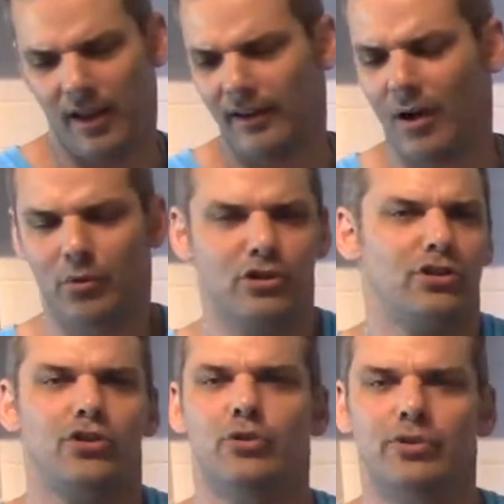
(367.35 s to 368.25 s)
Now we're
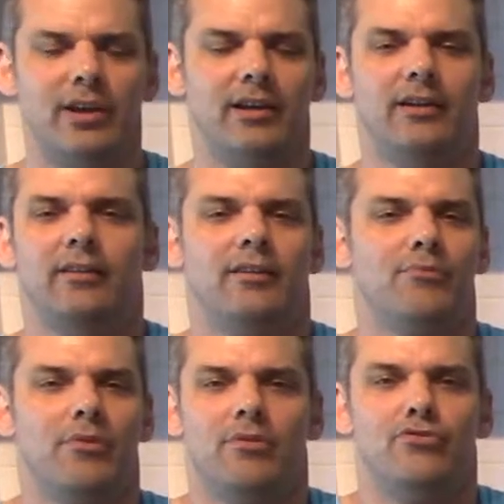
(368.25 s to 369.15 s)
just using
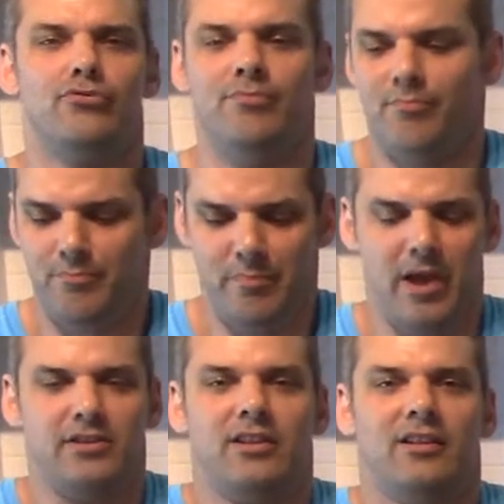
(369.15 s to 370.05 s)

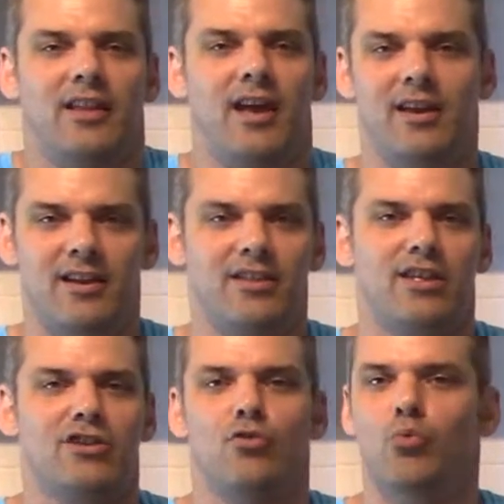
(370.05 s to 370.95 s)
basically
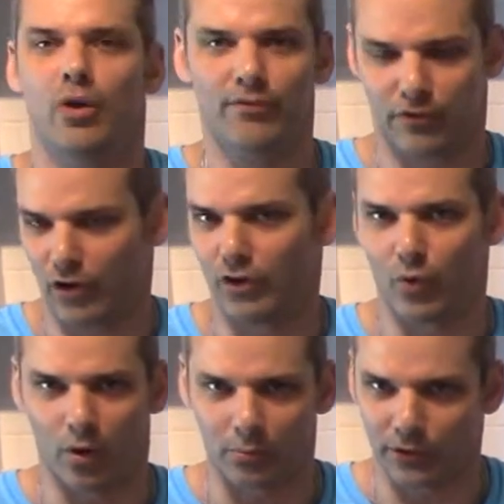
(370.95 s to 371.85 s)
anything you would for a
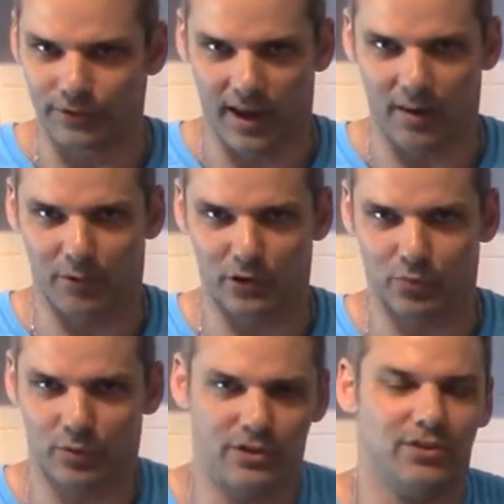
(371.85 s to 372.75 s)
normal sandwich,
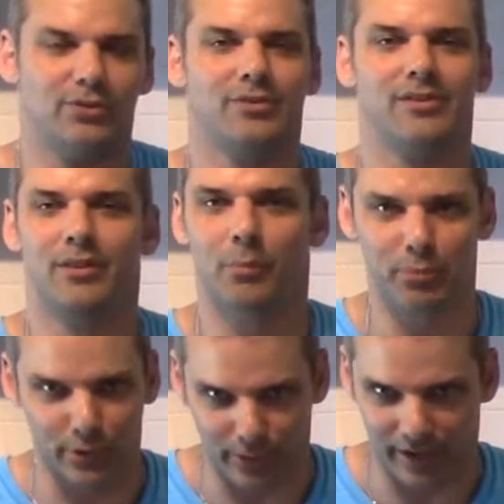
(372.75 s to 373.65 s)
which is the
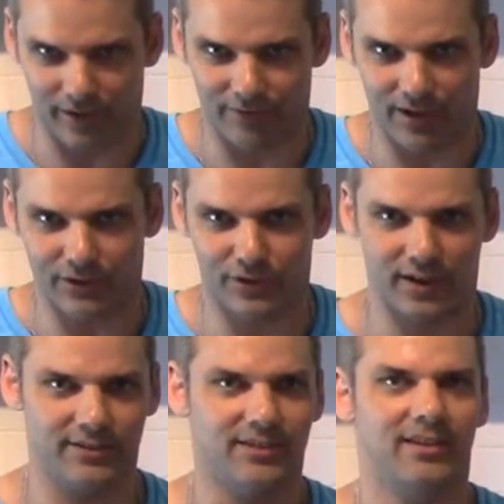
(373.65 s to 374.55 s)
beauty of this.
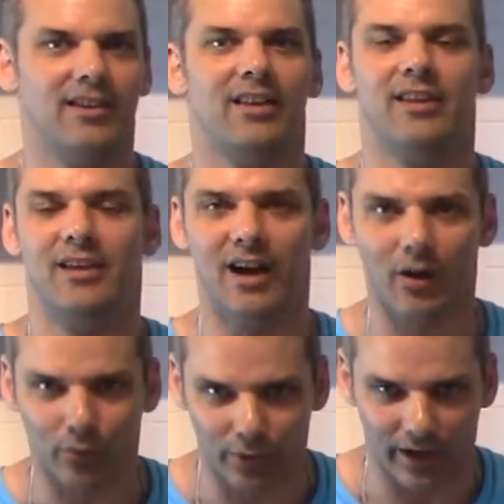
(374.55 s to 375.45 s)
There's nothing
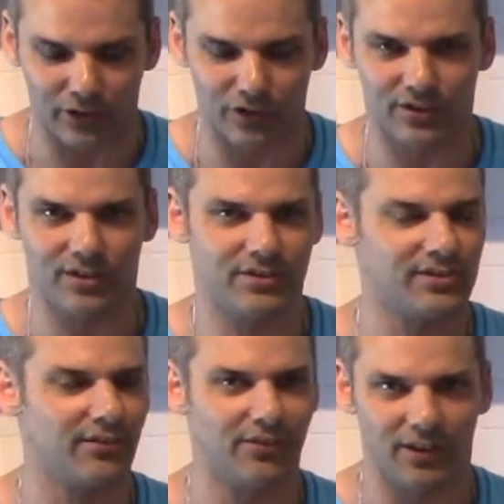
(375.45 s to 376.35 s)
outrageous. This
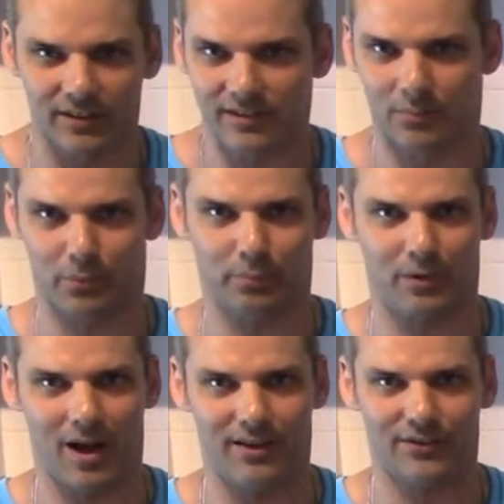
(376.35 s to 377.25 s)
is a very simple
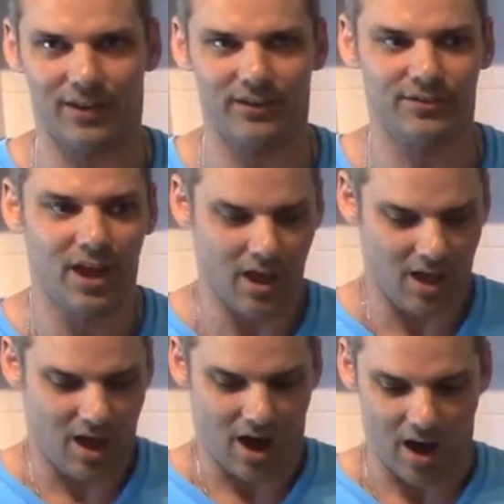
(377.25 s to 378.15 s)
process.
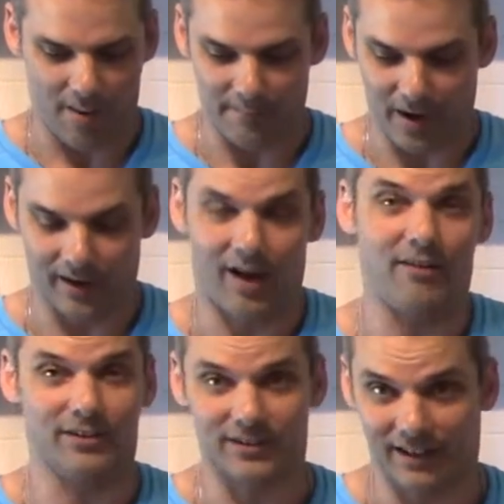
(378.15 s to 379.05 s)

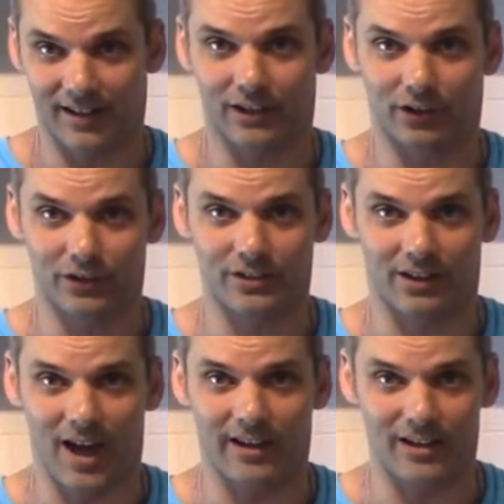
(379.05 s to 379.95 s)
Obviously it looks a
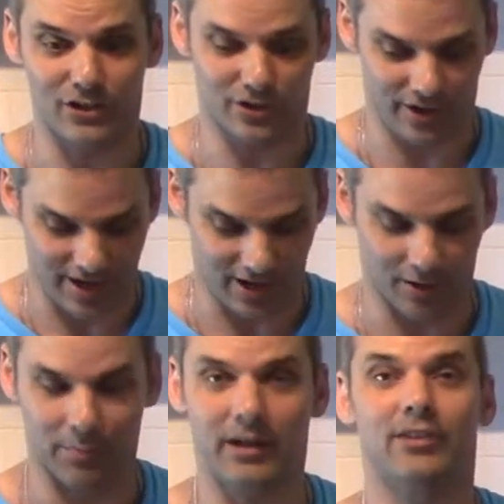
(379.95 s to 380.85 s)
lot easier
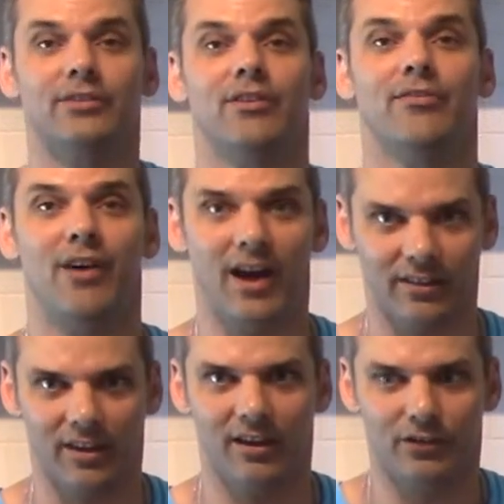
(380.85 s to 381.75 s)
here because of the
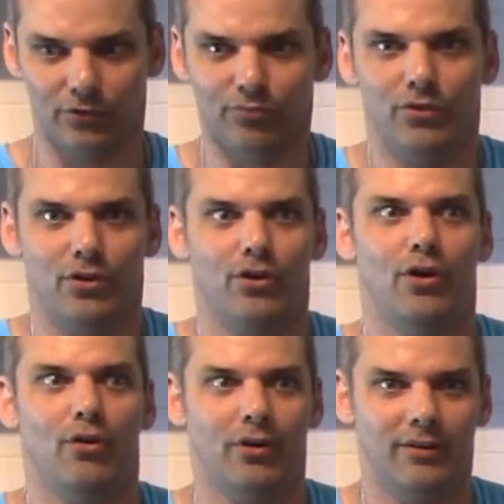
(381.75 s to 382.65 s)
fact that, you
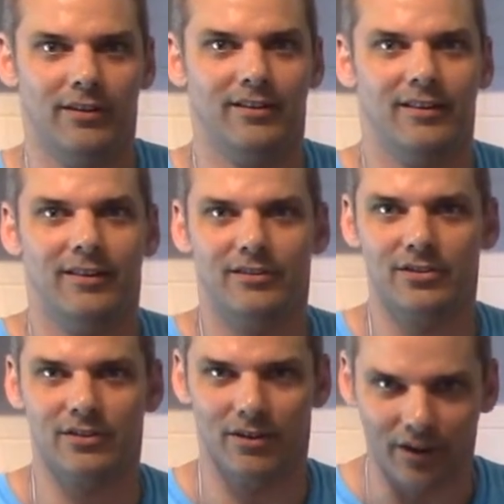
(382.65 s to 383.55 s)
know,
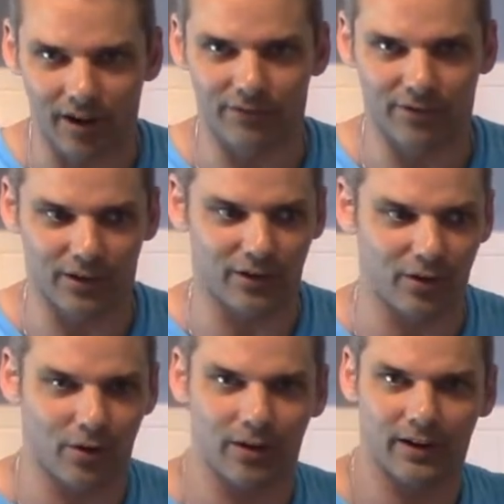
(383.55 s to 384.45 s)
it's on
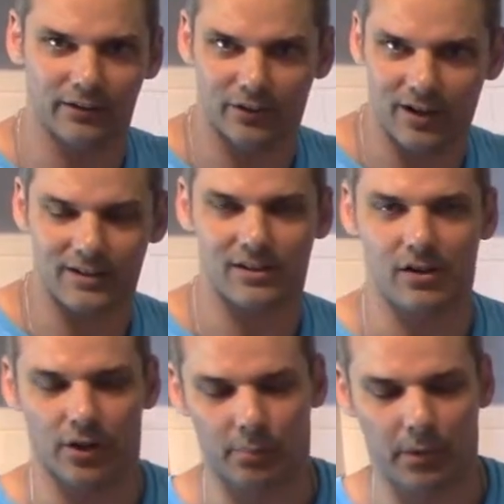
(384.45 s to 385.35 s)
video and you're not seeing
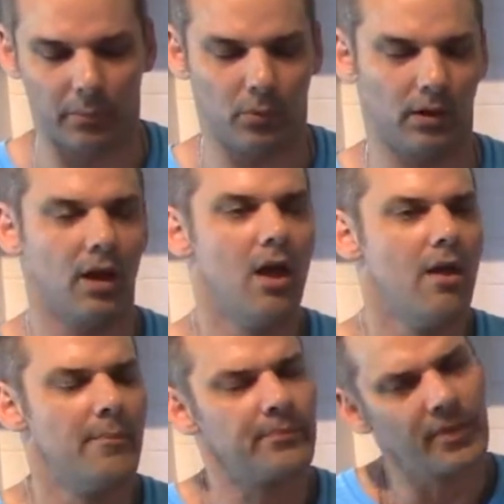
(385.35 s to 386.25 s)
all the prep work.
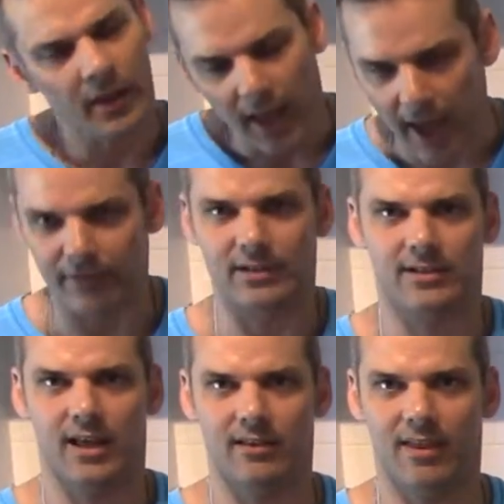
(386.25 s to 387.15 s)
Having
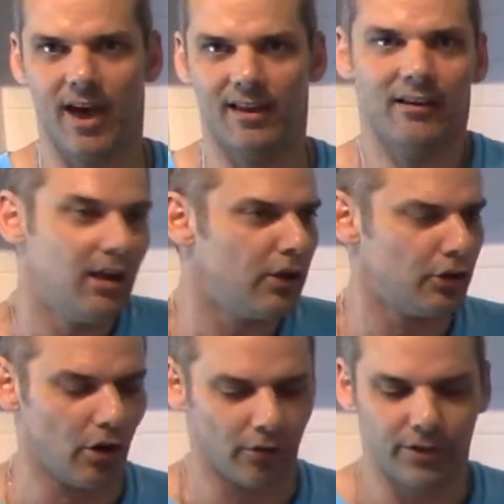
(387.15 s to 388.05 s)
said that,
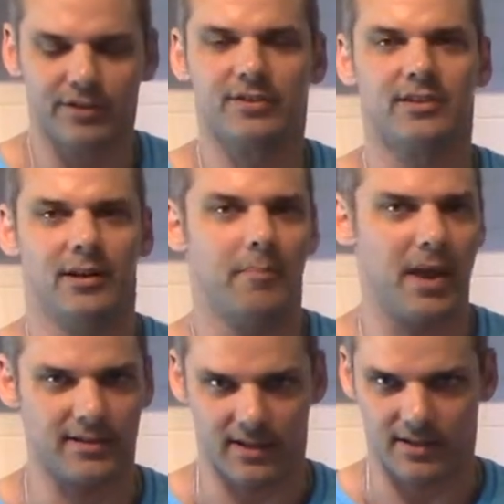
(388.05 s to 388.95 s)
you know, this is an
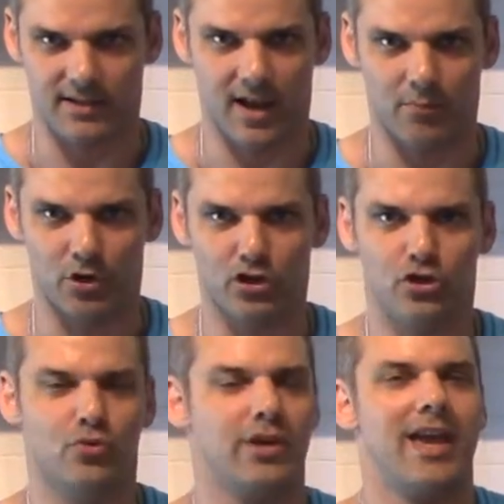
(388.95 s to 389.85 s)
amazing sandwich.
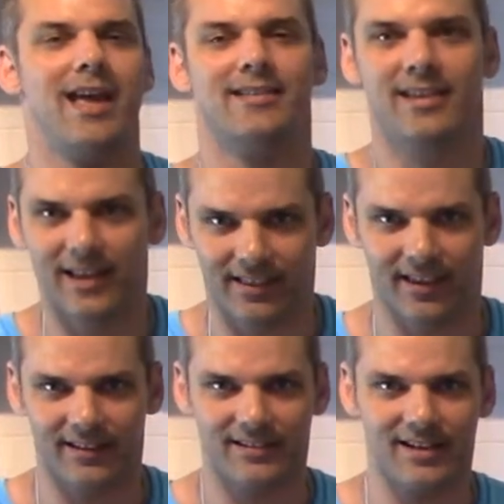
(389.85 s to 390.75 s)
You can't get
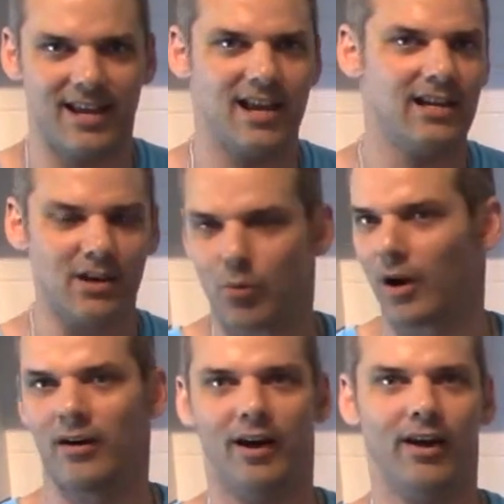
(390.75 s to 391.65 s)
this
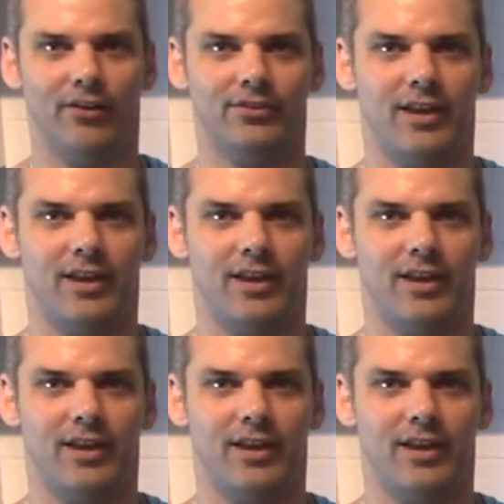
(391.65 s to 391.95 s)
anywhere else.